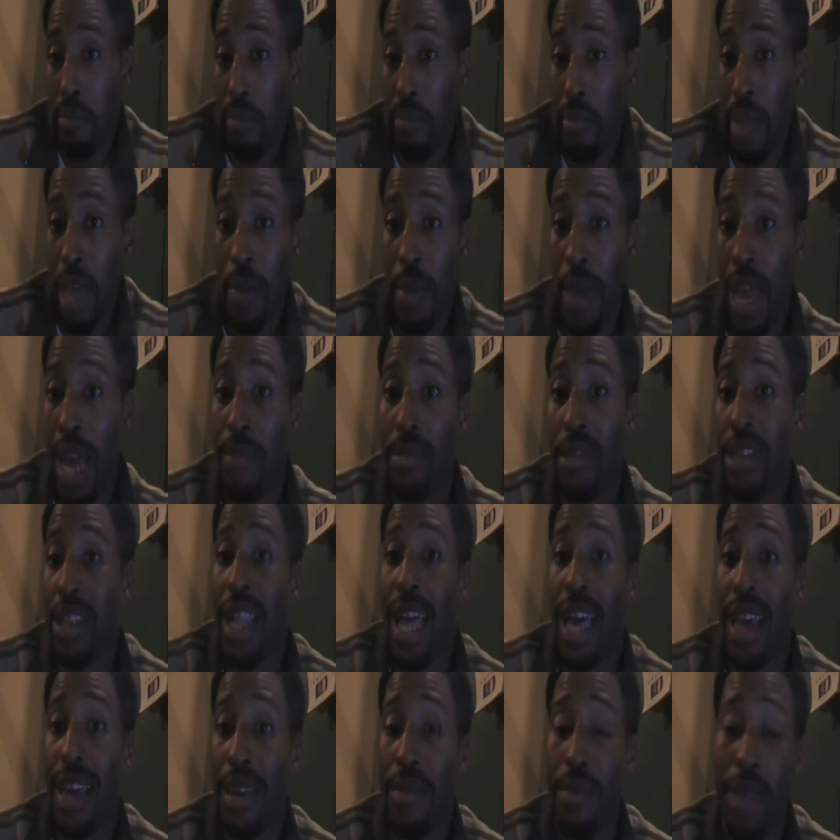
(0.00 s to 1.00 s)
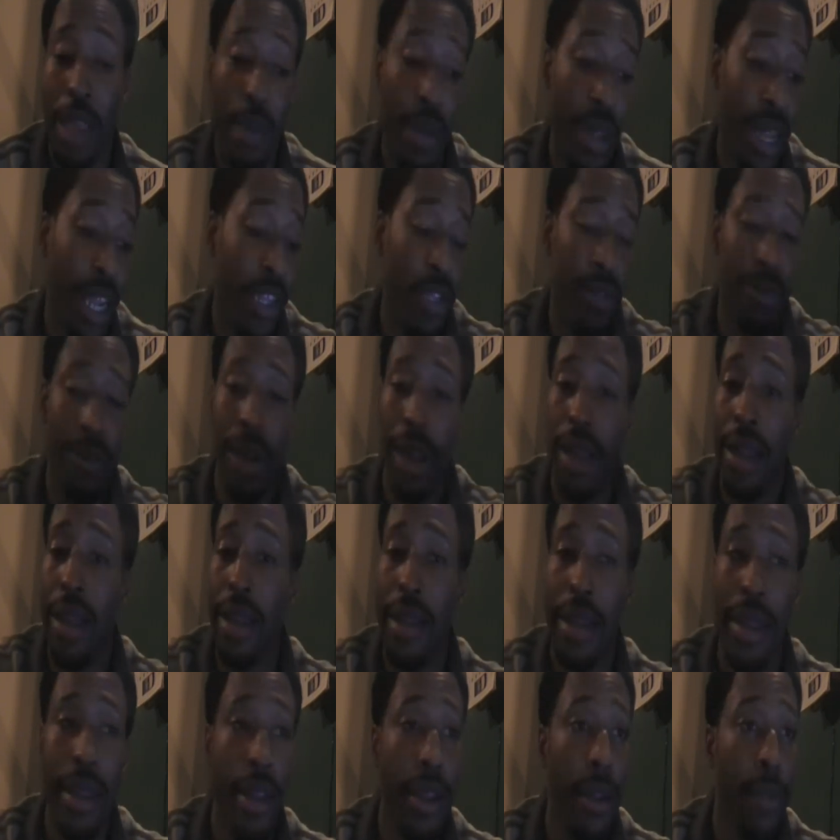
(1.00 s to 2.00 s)
Maybe I'm slacking. Maybe that's why,
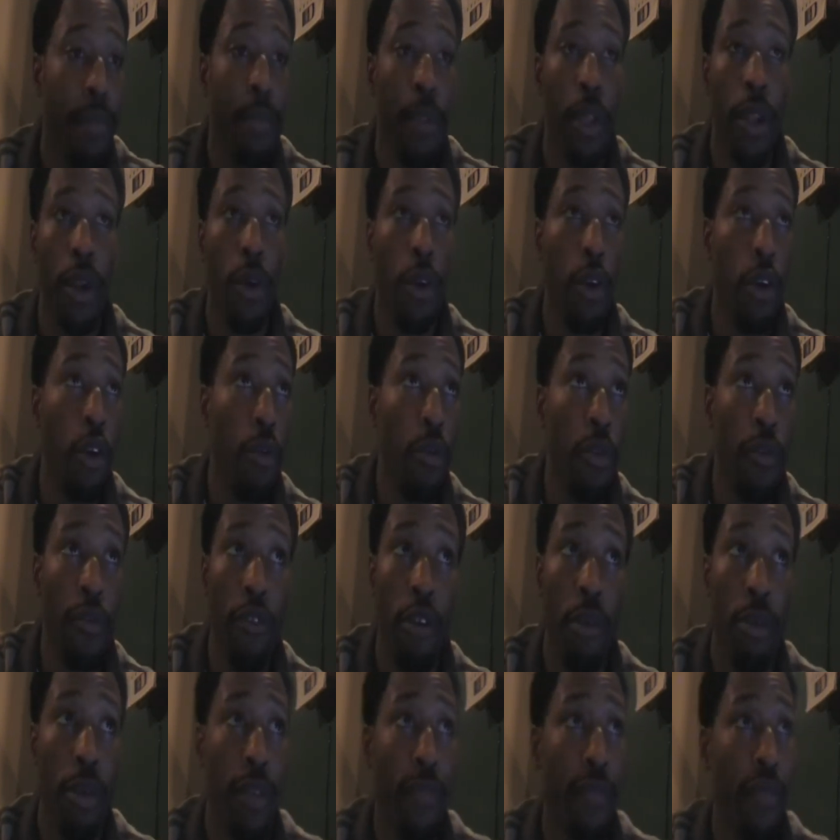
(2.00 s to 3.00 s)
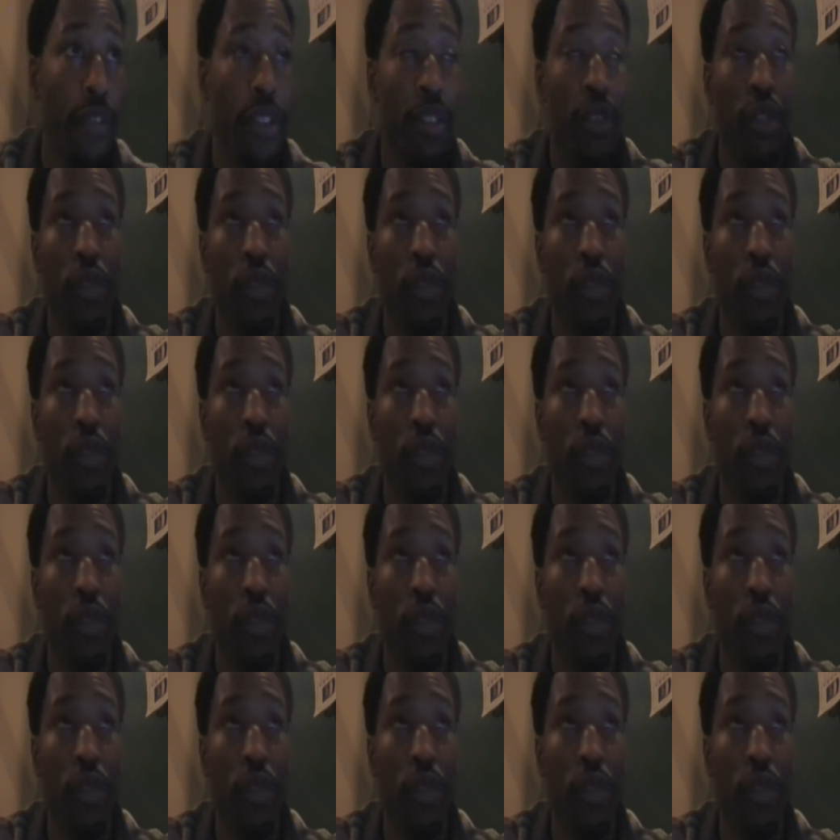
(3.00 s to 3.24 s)
you know, you're performing for